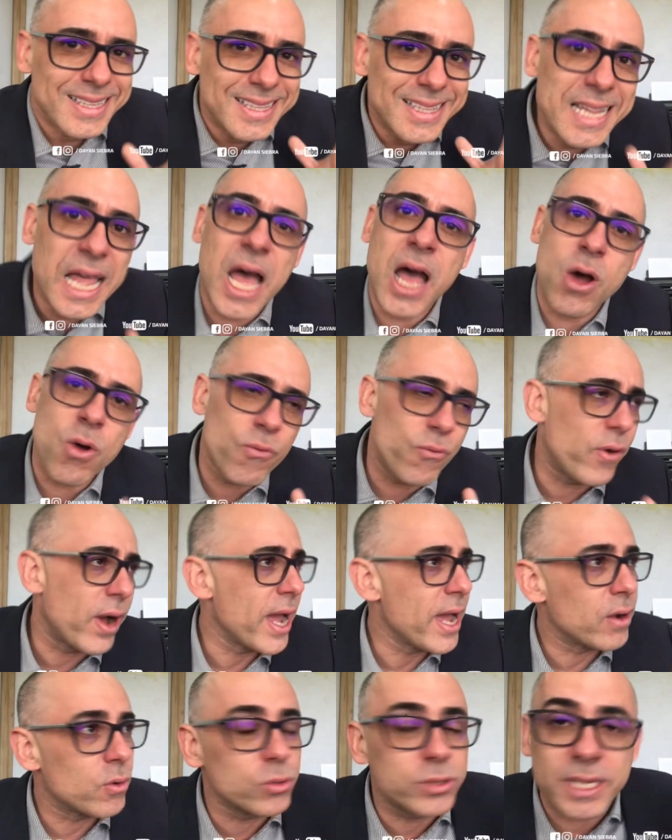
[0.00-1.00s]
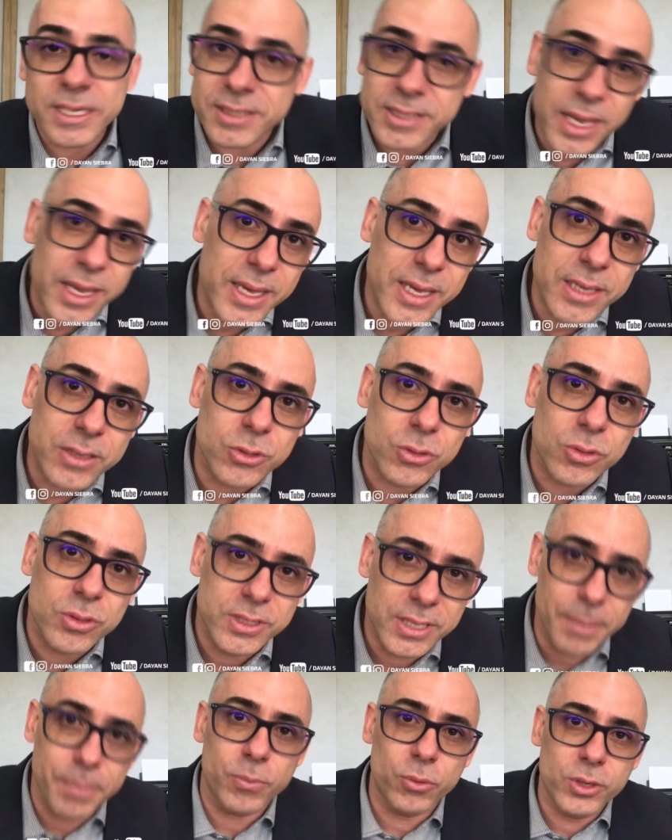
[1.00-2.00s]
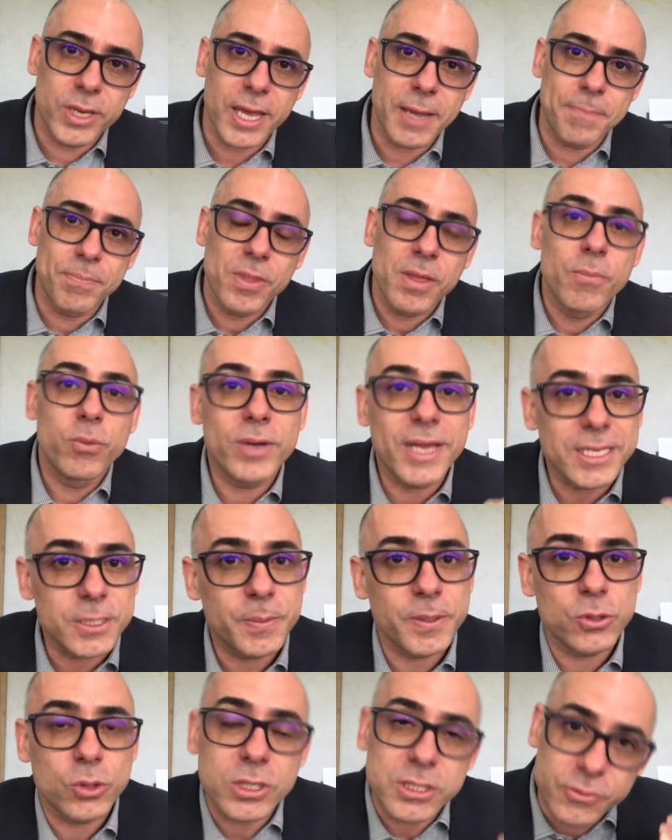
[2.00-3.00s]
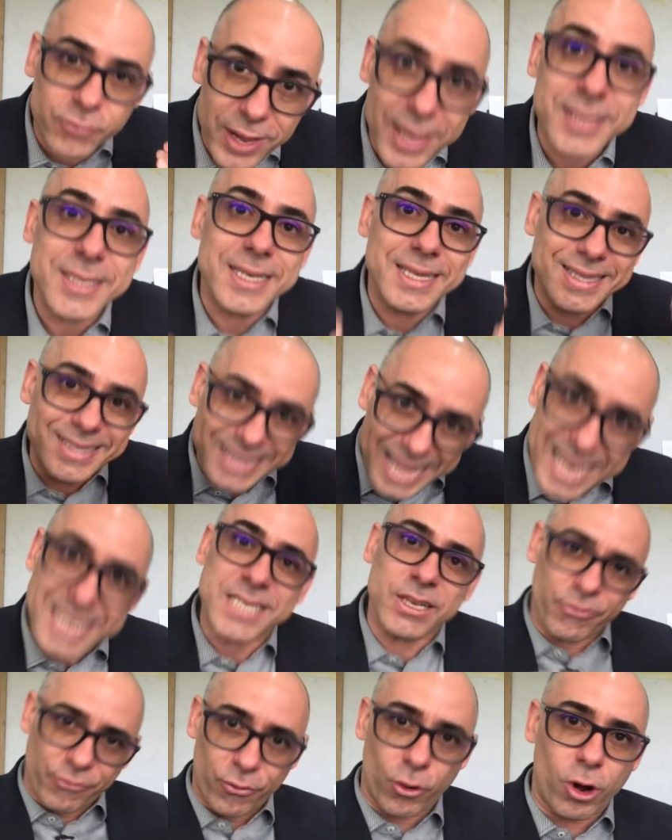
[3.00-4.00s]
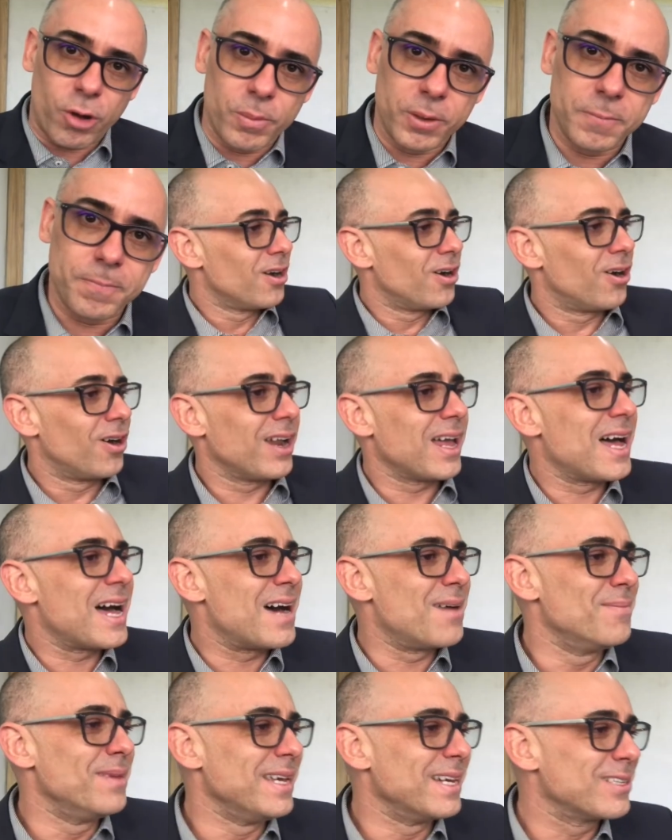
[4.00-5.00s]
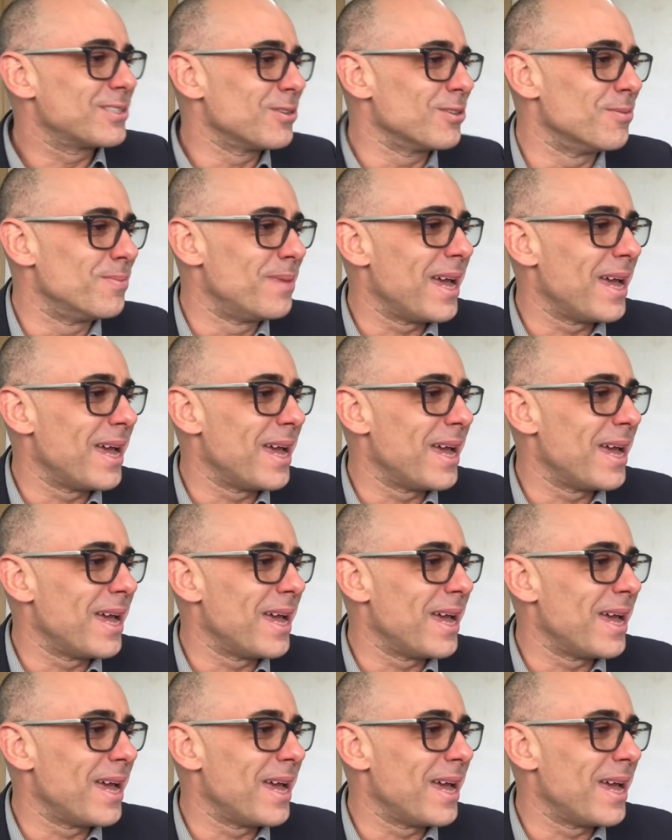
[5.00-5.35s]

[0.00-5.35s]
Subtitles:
That's not going to happen. You know why? Because people do it that way. Hey buddy, what's up?